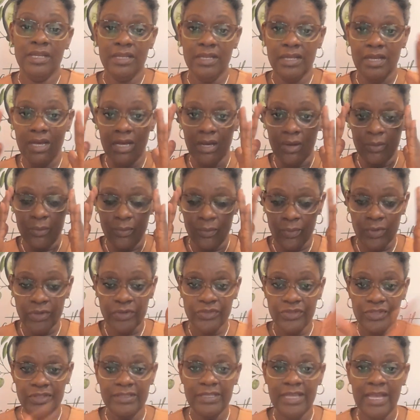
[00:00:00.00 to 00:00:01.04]
work
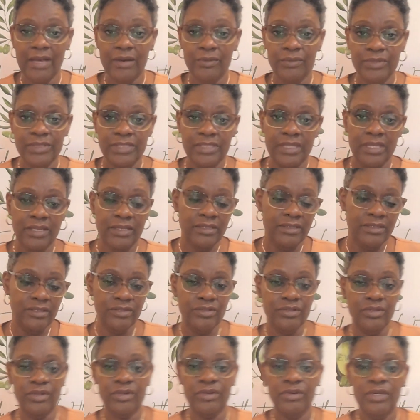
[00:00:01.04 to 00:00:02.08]
things out. We say,
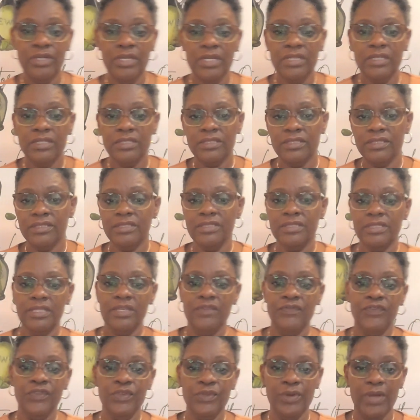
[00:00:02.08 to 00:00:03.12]

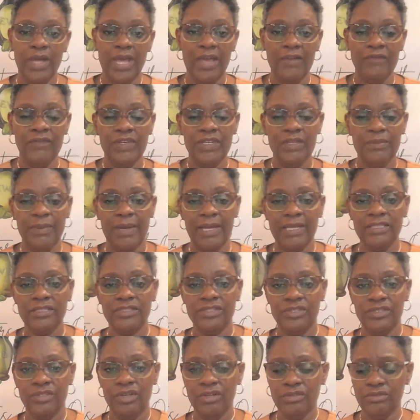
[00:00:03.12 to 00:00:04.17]
if you don't have anybody to
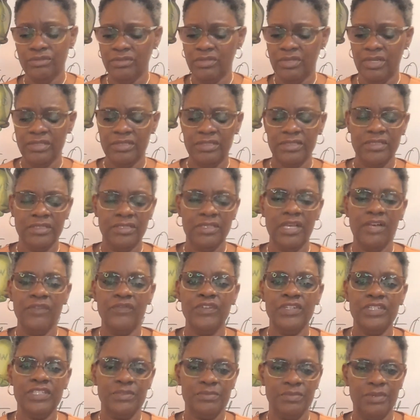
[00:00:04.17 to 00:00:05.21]
talk to yourself and
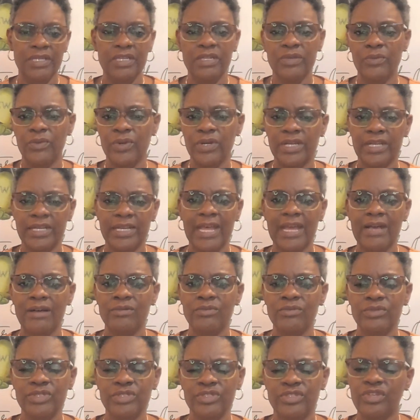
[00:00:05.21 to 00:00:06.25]
explain and work it out.
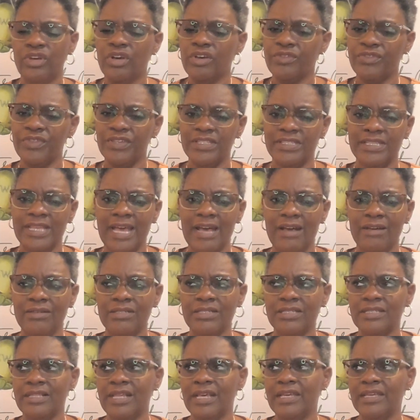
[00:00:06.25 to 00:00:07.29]
When you talk things out,
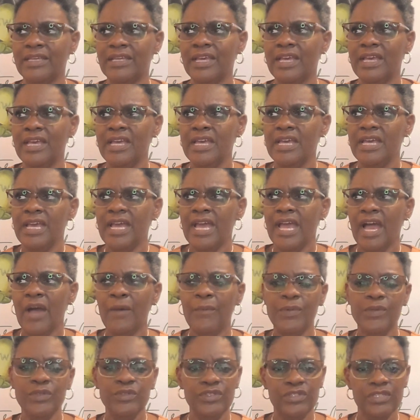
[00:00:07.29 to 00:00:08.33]
it's like
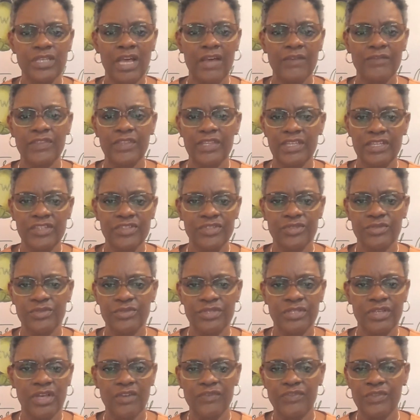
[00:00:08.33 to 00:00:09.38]
helping you solve the issue,
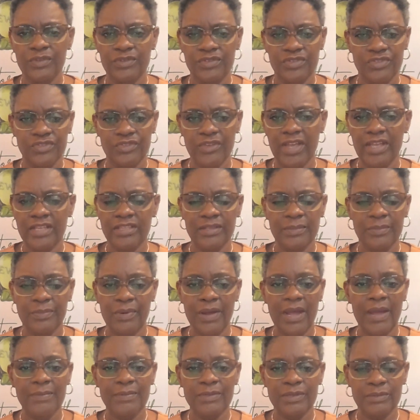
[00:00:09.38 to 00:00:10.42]
solve the
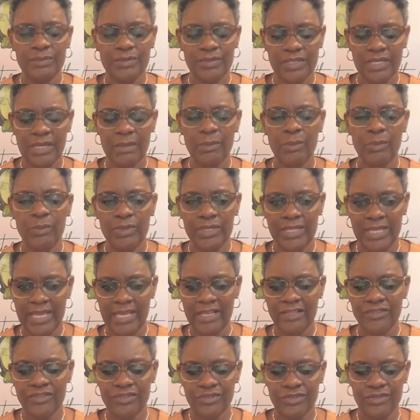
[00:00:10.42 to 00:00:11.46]
problems, come up with
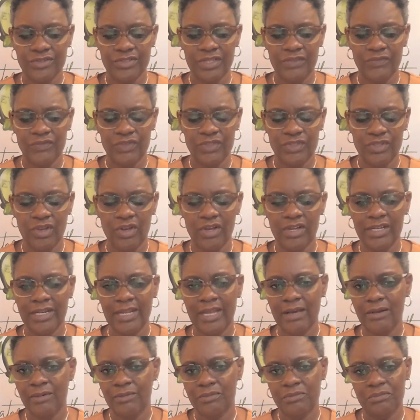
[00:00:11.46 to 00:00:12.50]
answers. If you talk it out,